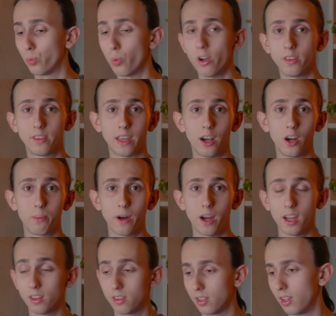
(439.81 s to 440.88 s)
1
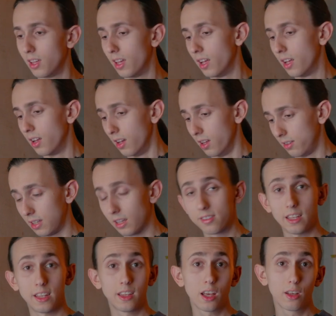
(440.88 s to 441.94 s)
terabyte,
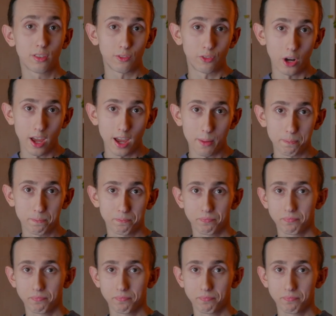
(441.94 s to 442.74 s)
16 gigs of RAM.